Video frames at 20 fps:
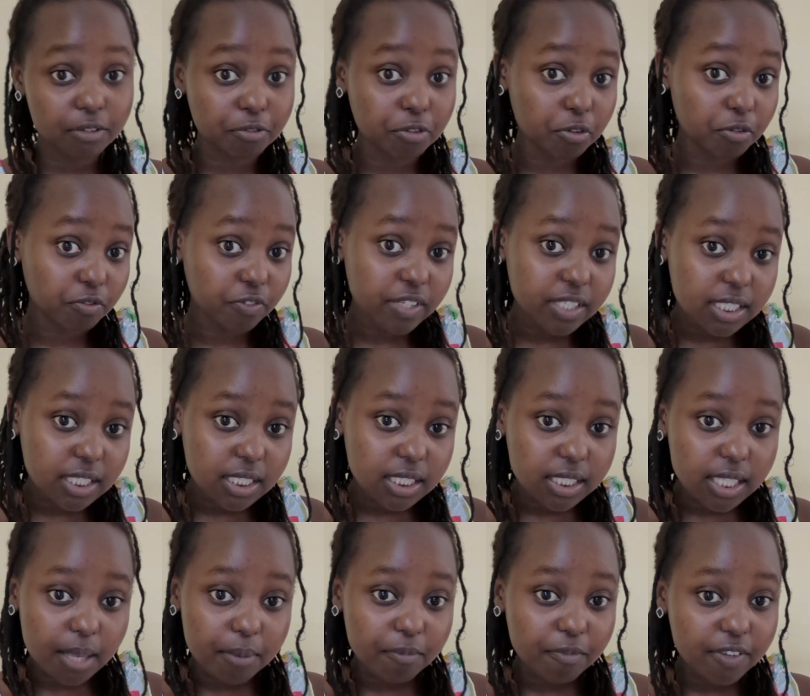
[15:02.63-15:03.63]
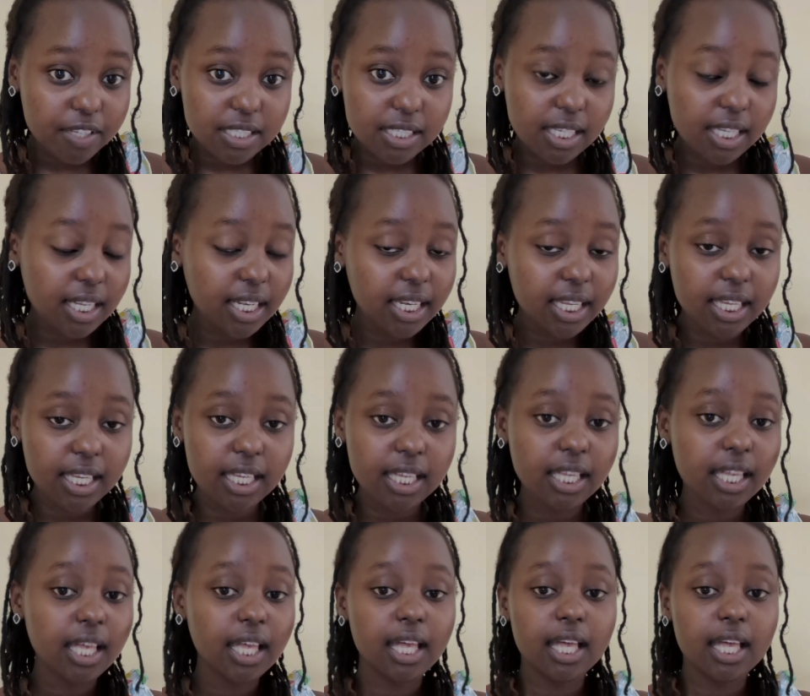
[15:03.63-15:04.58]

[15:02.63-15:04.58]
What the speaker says: If you visit them physically,